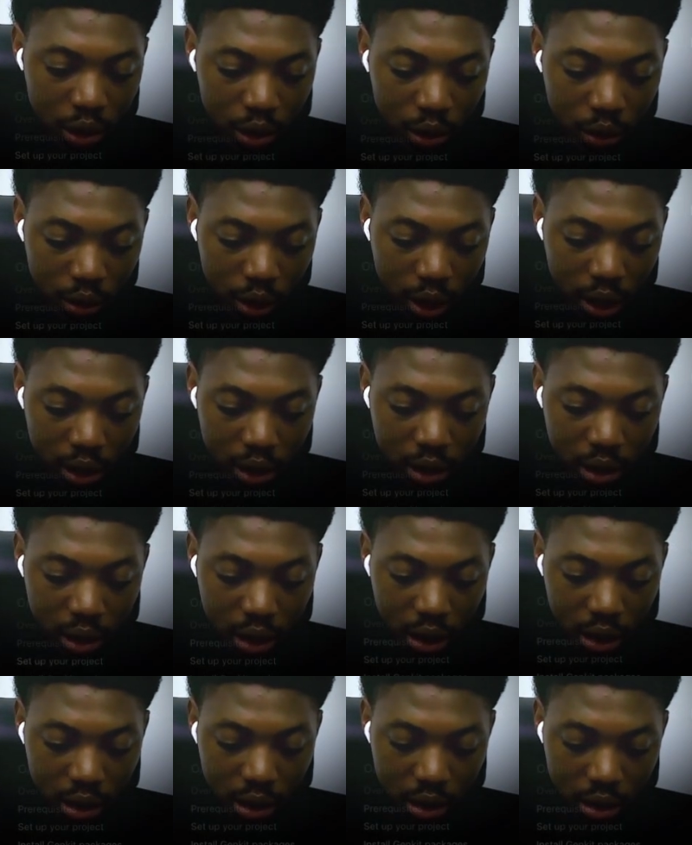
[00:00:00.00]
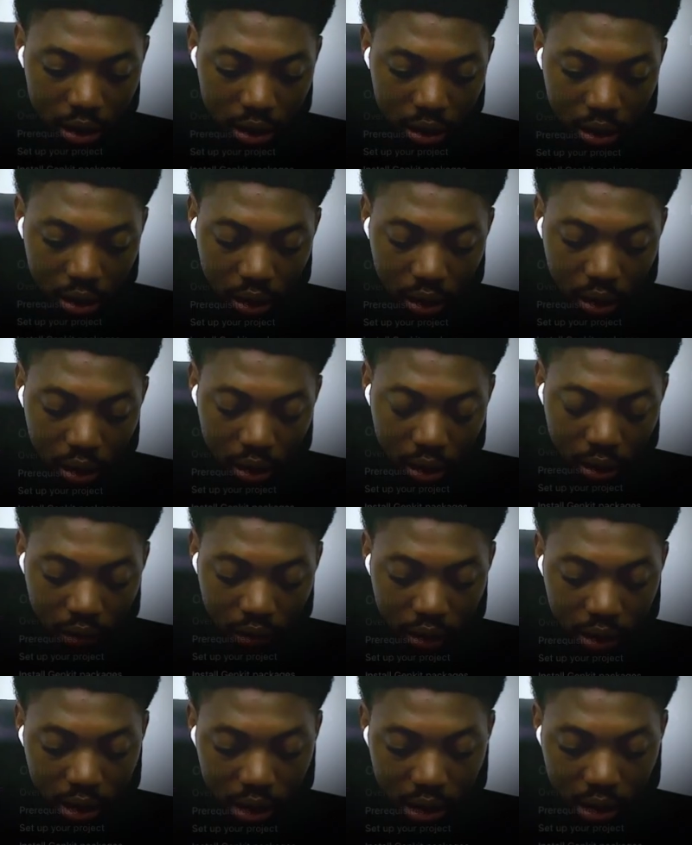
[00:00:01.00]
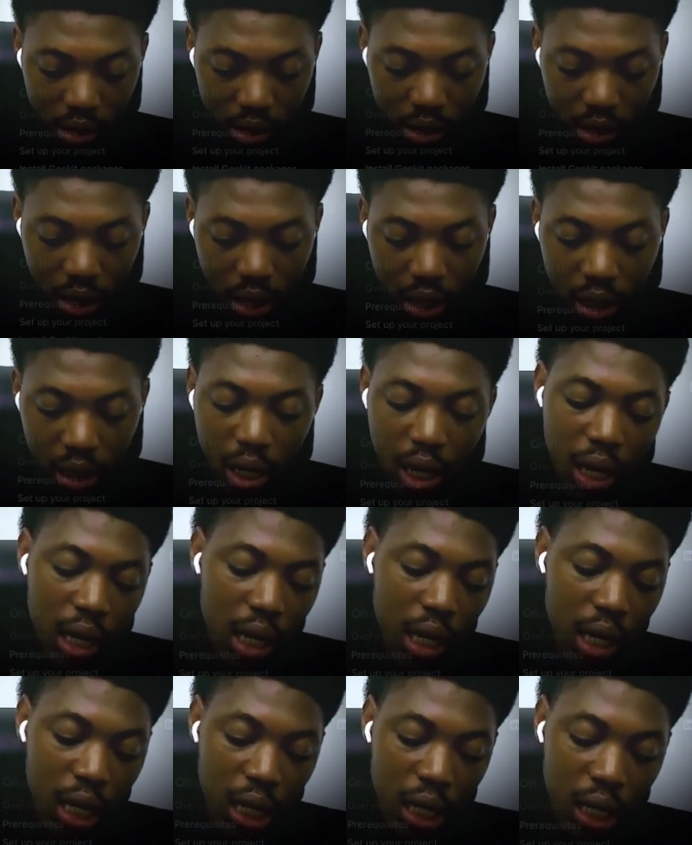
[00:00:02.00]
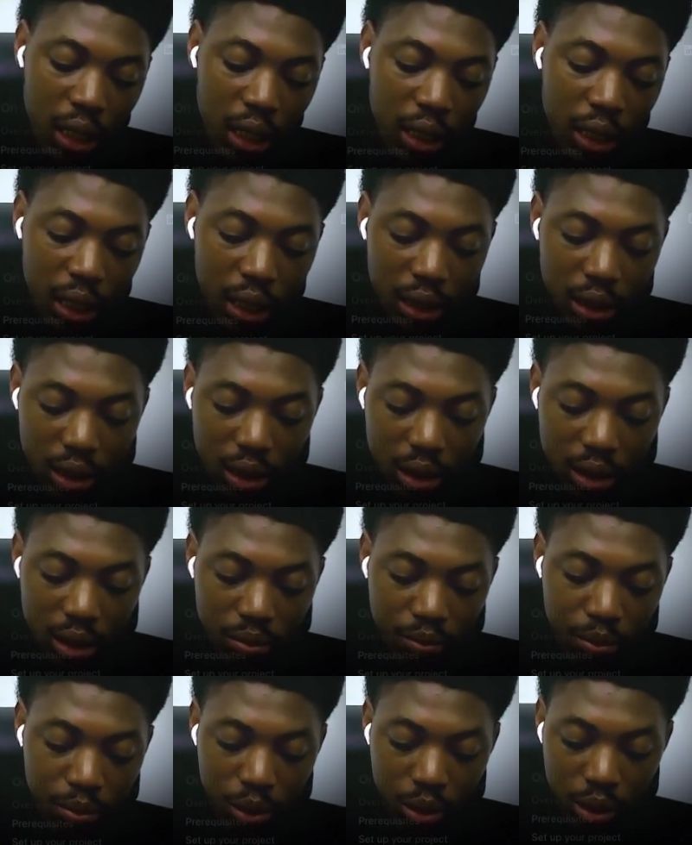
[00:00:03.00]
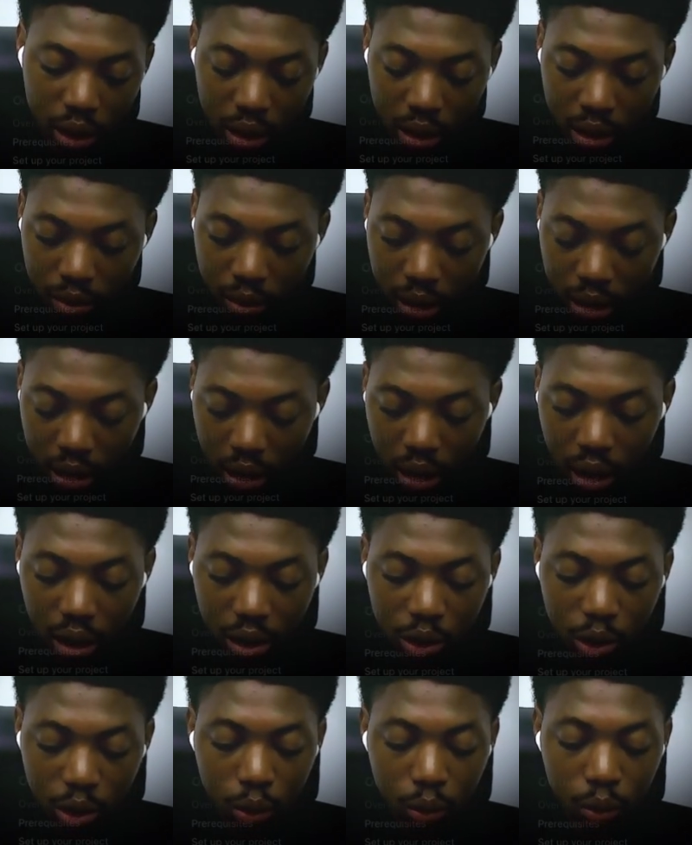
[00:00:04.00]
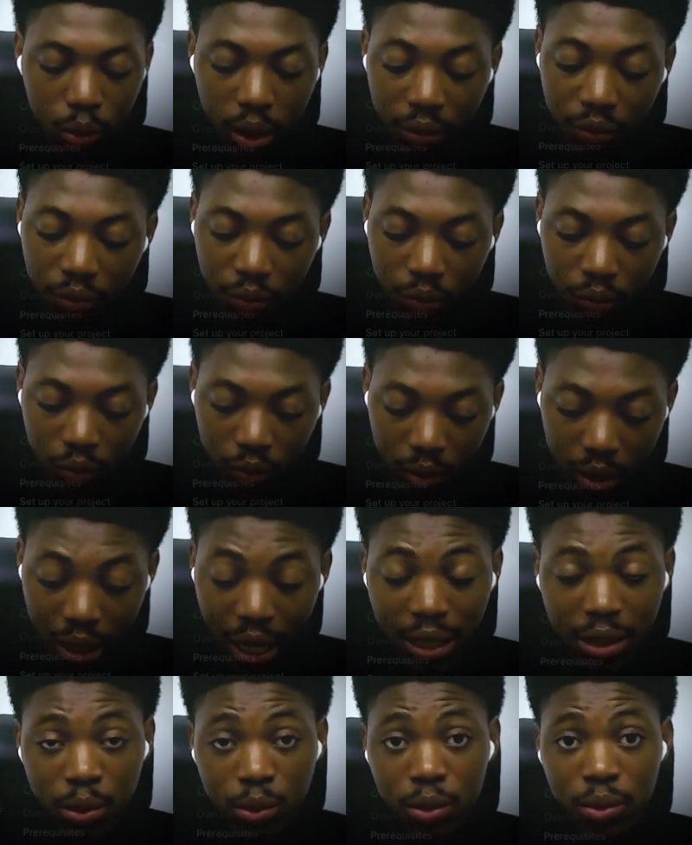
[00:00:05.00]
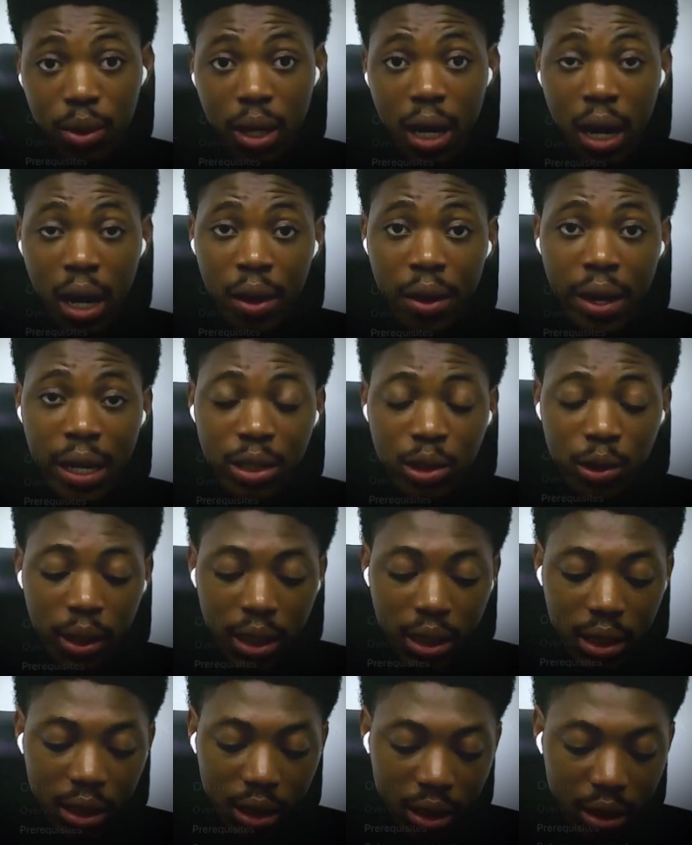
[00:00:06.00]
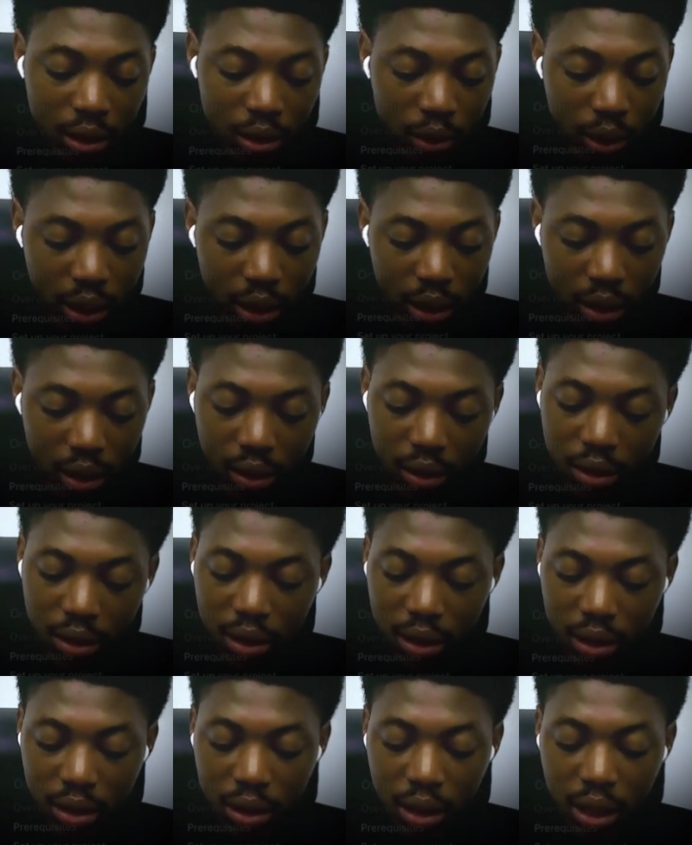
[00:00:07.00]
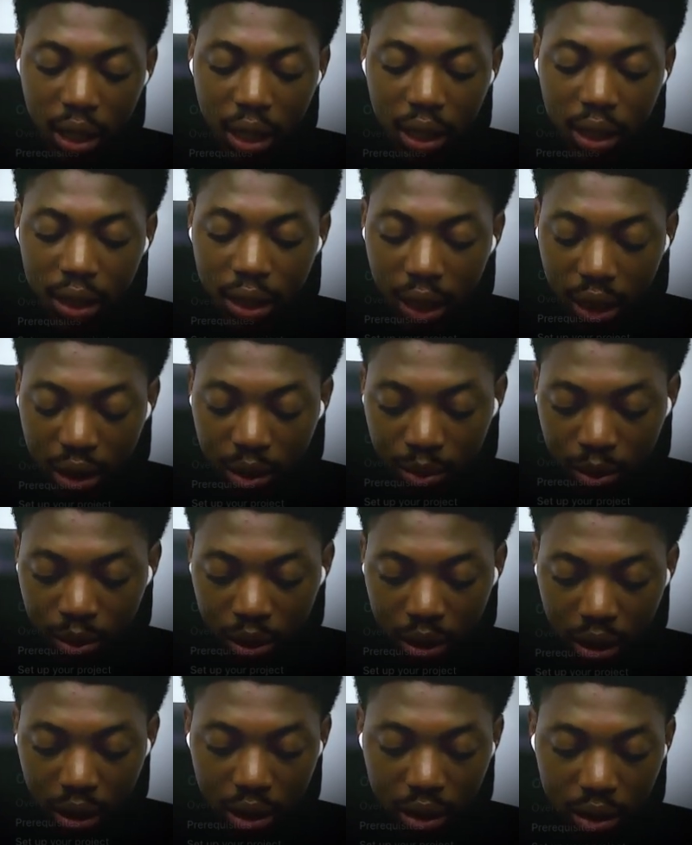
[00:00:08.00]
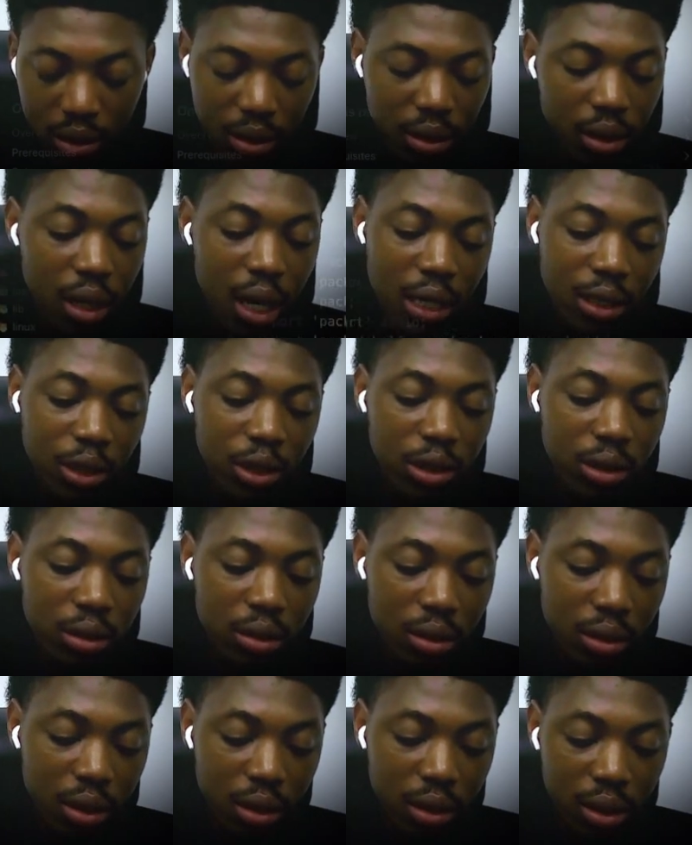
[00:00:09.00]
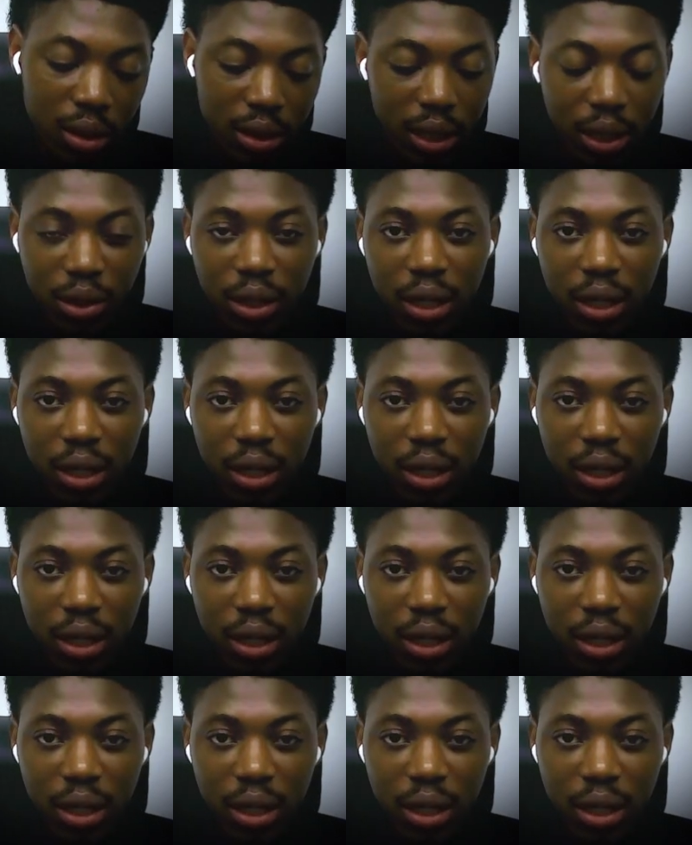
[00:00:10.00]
you can see that the device creates like a DAT project basically. So if that's how I actually did it, so I created this DAT project. I just create a